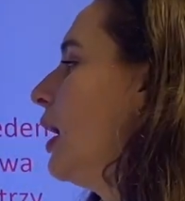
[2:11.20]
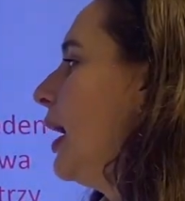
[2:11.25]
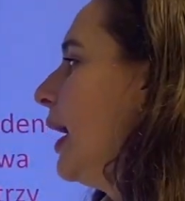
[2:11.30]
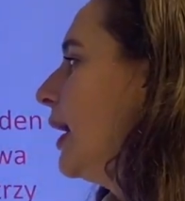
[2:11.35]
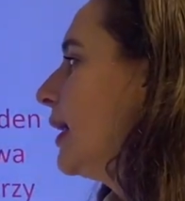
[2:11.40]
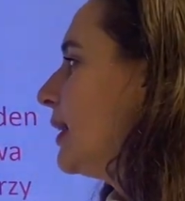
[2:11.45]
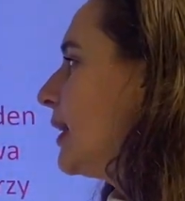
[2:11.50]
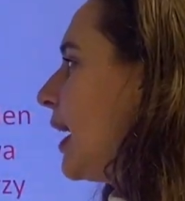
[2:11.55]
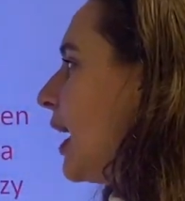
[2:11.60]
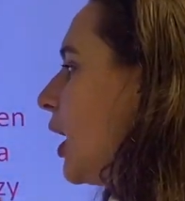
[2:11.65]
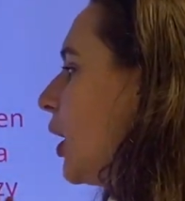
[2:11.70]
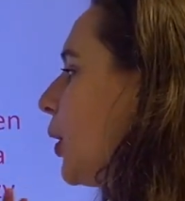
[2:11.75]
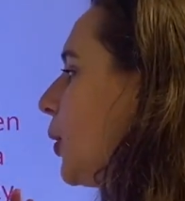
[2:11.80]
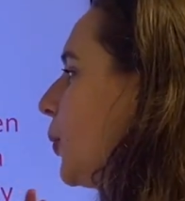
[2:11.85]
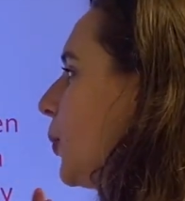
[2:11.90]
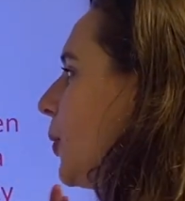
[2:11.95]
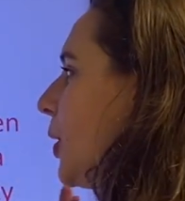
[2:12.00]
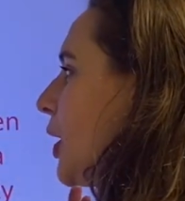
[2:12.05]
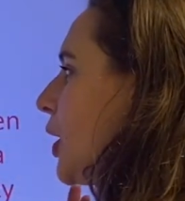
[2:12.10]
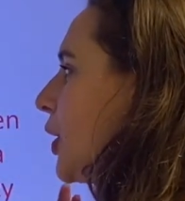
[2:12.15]
And now
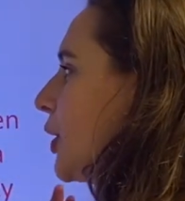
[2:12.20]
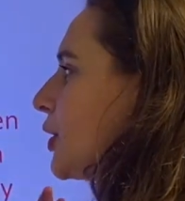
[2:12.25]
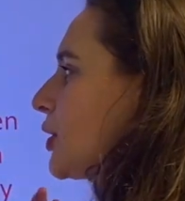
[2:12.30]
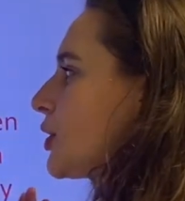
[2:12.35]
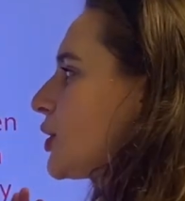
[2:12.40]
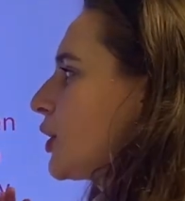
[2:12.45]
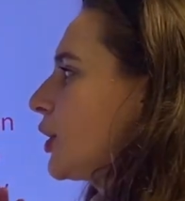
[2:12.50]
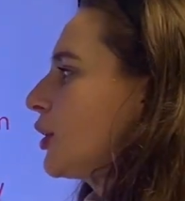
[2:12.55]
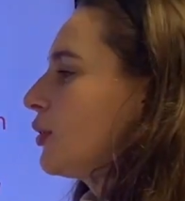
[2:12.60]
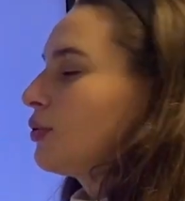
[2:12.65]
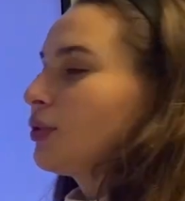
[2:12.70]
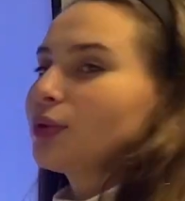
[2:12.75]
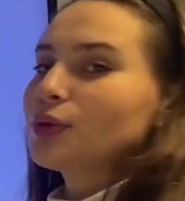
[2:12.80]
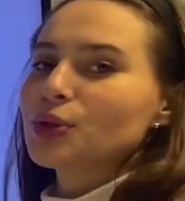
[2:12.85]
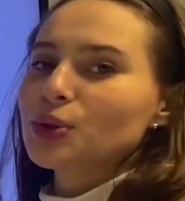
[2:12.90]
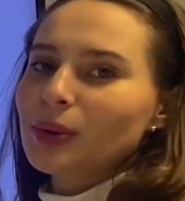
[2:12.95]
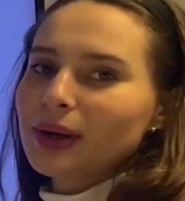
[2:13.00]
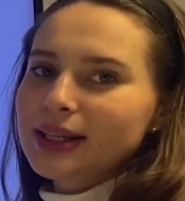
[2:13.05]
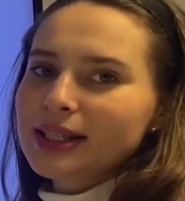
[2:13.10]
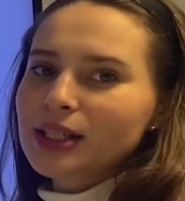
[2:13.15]
we're going to go from
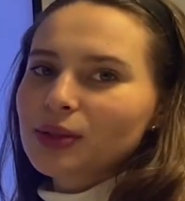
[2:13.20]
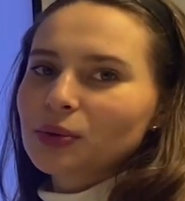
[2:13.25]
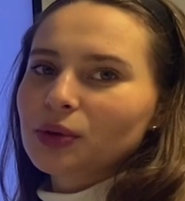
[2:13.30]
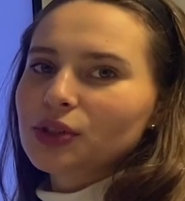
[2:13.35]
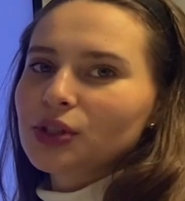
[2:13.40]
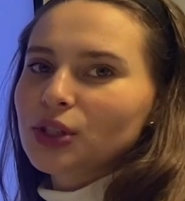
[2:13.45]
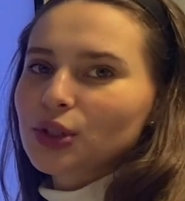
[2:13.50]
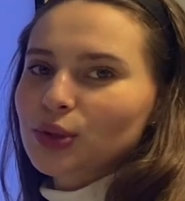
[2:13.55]
21 to